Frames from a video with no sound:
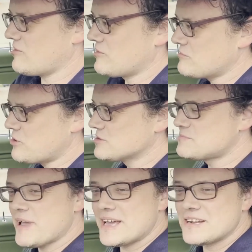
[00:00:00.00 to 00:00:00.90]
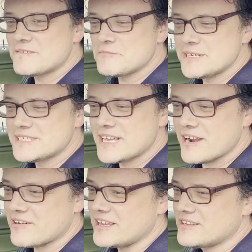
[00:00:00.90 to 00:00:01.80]
almost bad enough to be
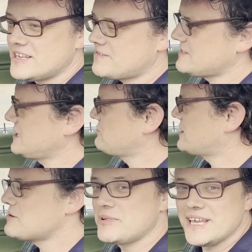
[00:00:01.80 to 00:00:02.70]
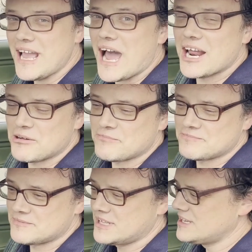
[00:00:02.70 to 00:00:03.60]
scary. You definitely want to be on them
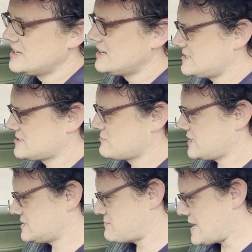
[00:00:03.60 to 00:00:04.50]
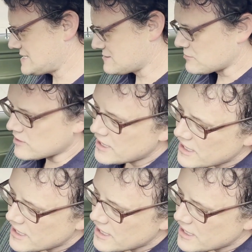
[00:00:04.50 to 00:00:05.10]
as quick as possible.